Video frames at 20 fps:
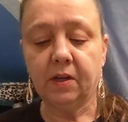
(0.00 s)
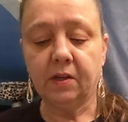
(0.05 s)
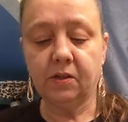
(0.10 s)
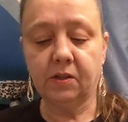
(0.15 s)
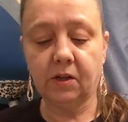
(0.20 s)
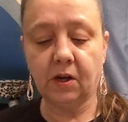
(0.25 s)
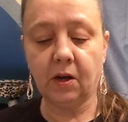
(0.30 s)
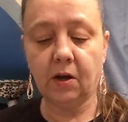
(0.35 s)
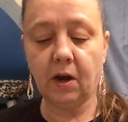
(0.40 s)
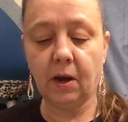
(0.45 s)

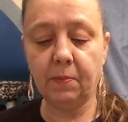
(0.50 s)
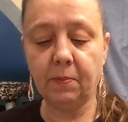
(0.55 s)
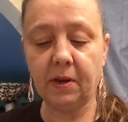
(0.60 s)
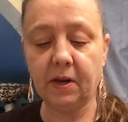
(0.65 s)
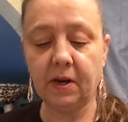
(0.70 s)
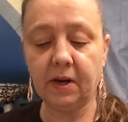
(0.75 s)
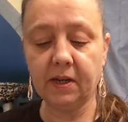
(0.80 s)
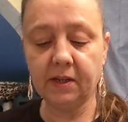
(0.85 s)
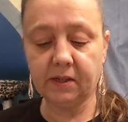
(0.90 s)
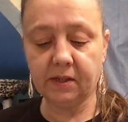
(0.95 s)
So, I
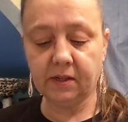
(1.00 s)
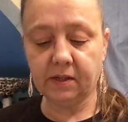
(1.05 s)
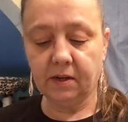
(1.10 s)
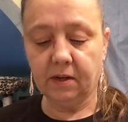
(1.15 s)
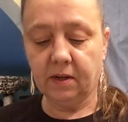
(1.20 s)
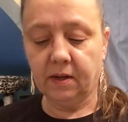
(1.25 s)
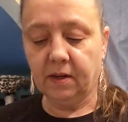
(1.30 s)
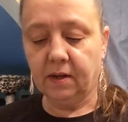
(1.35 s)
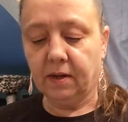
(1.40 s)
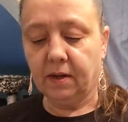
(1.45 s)
mean, it's
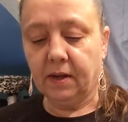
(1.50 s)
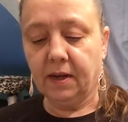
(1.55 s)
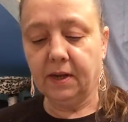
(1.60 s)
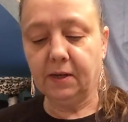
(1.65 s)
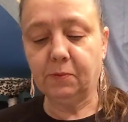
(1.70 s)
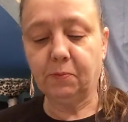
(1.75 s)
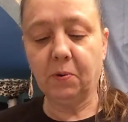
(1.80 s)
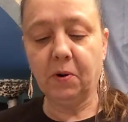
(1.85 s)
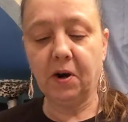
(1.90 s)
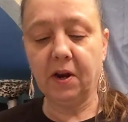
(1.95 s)

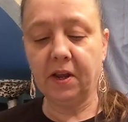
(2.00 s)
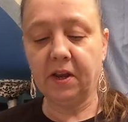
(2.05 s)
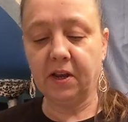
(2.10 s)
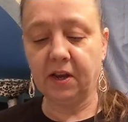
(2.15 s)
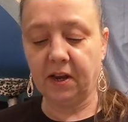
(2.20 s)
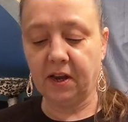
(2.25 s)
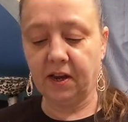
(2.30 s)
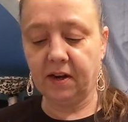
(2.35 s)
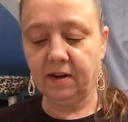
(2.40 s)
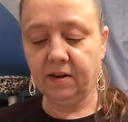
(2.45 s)
pretty
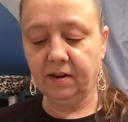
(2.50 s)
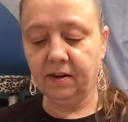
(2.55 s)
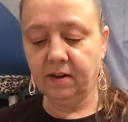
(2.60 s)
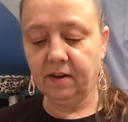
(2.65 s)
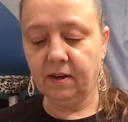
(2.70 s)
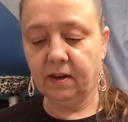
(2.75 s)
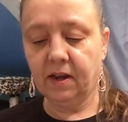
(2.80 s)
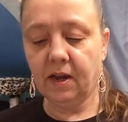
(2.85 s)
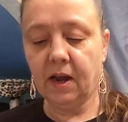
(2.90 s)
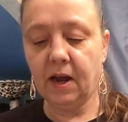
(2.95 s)
good.
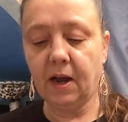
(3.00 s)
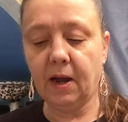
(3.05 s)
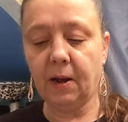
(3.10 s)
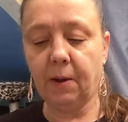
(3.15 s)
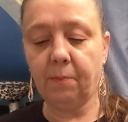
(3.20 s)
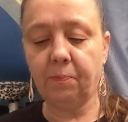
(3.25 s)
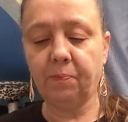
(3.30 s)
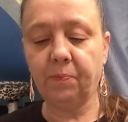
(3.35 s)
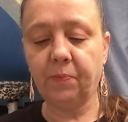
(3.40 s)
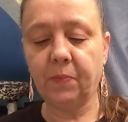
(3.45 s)

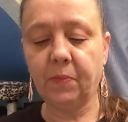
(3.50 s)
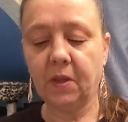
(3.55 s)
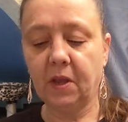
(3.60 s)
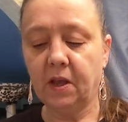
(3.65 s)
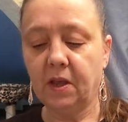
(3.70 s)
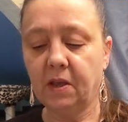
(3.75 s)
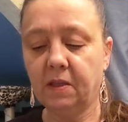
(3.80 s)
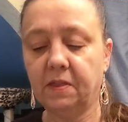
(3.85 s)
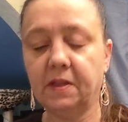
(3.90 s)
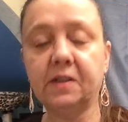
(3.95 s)

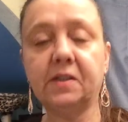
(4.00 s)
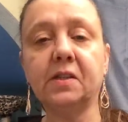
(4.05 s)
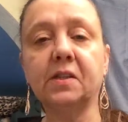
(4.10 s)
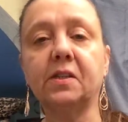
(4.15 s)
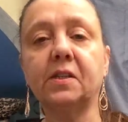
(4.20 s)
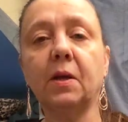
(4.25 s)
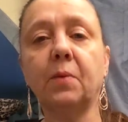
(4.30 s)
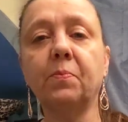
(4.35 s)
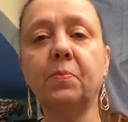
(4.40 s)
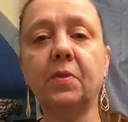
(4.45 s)

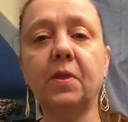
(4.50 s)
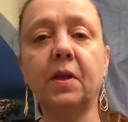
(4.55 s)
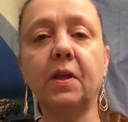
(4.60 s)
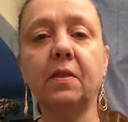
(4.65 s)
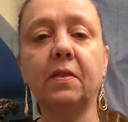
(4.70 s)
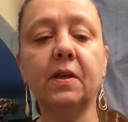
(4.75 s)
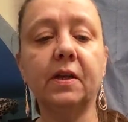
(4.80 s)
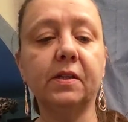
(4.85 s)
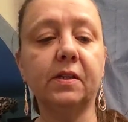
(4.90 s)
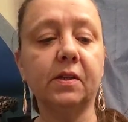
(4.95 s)

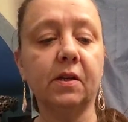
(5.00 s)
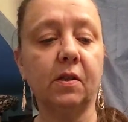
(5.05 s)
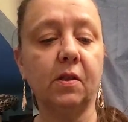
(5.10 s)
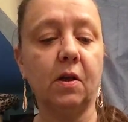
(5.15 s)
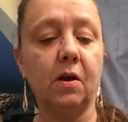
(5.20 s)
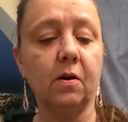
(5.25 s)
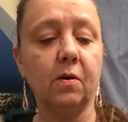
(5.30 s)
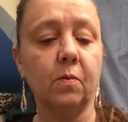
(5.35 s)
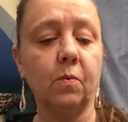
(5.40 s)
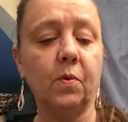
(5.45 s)
This
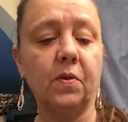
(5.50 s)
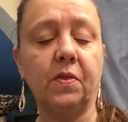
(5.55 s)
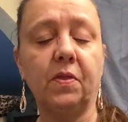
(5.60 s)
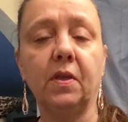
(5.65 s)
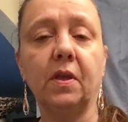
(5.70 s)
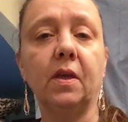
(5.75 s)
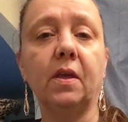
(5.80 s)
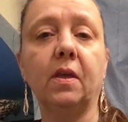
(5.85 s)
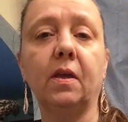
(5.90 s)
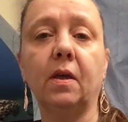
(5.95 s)
along with
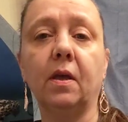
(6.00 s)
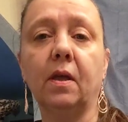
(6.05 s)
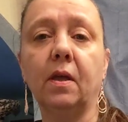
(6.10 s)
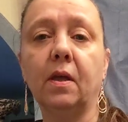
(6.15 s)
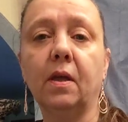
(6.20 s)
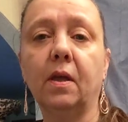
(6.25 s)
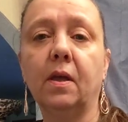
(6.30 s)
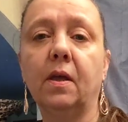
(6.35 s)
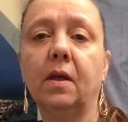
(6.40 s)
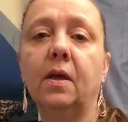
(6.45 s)
the
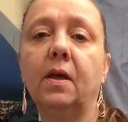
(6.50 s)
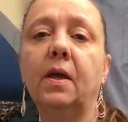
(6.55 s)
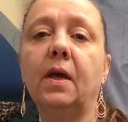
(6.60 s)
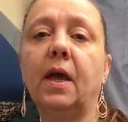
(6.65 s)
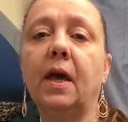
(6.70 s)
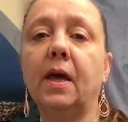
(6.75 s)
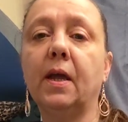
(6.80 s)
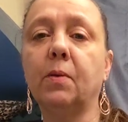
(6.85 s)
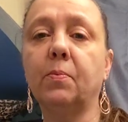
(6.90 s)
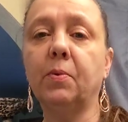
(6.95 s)

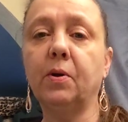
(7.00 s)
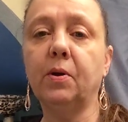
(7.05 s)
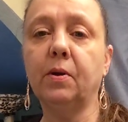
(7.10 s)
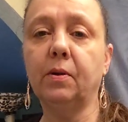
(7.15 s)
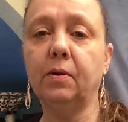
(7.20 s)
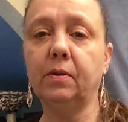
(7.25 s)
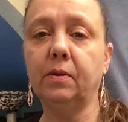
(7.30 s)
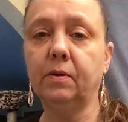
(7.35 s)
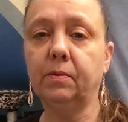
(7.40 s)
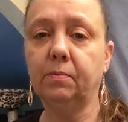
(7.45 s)

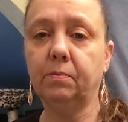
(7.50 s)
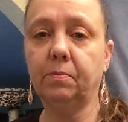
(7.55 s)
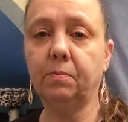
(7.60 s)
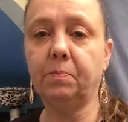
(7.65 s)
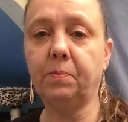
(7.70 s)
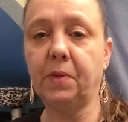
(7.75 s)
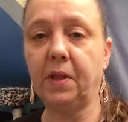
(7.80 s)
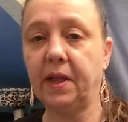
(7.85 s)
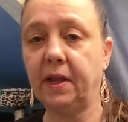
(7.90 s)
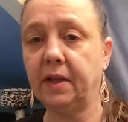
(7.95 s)
edible
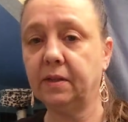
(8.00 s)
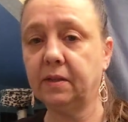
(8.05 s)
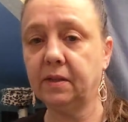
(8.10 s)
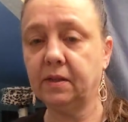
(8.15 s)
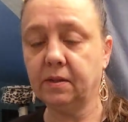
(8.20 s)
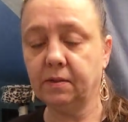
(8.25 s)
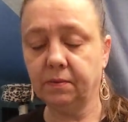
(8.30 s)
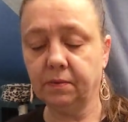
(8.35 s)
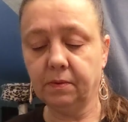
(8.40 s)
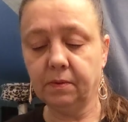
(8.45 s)

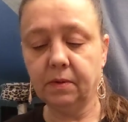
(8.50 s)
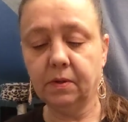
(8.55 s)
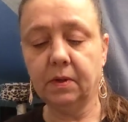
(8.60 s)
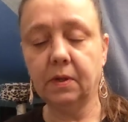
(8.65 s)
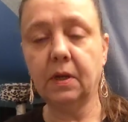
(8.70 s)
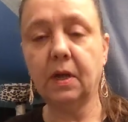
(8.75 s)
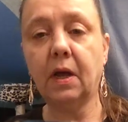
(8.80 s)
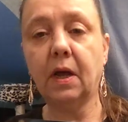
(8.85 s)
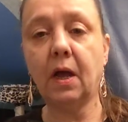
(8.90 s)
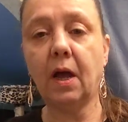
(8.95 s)
plants,
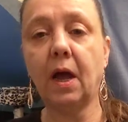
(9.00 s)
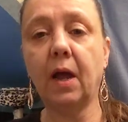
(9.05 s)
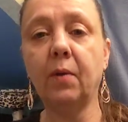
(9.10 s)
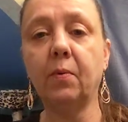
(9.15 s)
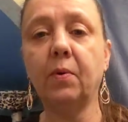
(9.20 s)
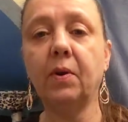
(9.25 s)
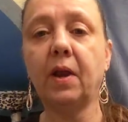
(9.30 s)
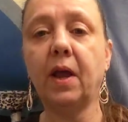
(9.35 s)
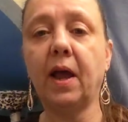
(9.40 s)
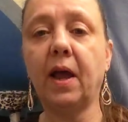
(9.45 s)
I
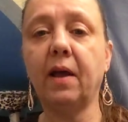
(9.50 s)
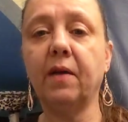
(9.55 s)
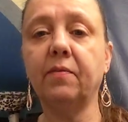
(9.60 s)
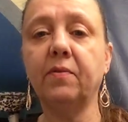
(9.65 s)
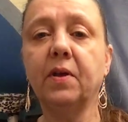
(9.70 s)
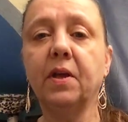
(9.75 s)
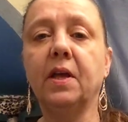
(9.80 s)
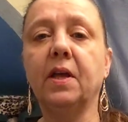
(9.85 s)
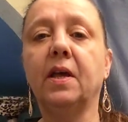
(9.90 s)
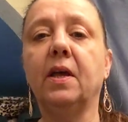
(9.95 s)
would have